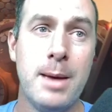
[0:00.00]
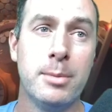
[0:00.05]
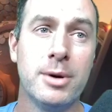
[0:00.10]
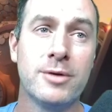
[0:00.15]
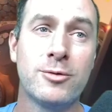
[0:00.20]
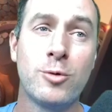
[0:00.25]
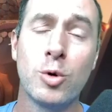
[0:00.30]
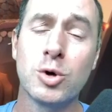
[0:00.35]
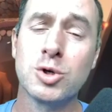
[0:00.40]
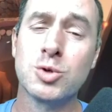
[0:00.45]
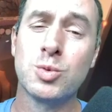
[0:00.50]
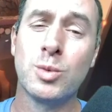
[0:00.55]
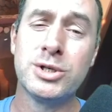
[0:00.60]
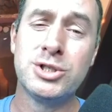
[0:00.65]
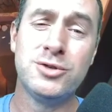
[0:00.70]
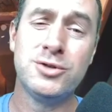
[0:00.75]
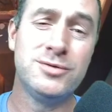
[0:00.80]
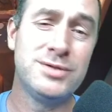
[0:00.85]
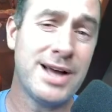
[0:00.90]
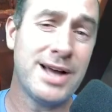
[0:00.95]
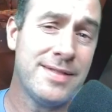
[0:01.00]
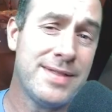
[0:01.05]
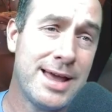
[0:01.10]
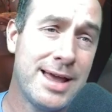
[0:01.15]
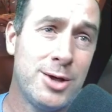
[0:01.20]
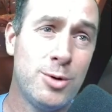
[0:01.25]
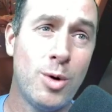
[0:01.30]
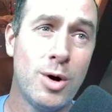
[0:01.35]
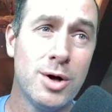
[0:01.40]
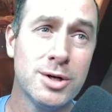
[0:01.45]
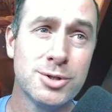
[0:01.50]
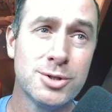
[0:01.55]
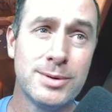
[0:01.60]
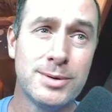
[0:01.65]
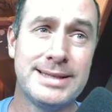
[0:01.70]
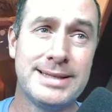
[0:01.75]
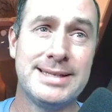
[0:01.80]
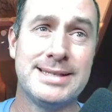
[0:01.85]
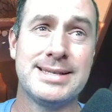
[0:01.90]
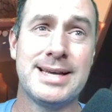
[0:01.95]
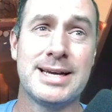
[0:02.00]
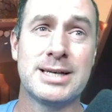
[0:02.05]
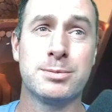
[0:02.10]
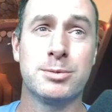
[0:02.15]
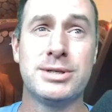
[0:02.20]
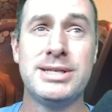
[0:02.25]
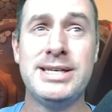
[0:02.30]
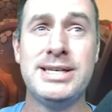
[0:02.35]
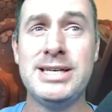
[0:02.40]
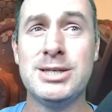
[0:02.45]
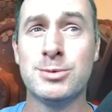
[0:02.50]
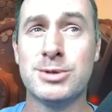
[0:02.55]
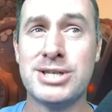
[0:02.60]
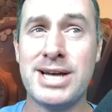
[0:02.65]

But of course, once you've done that, you also get this expertise,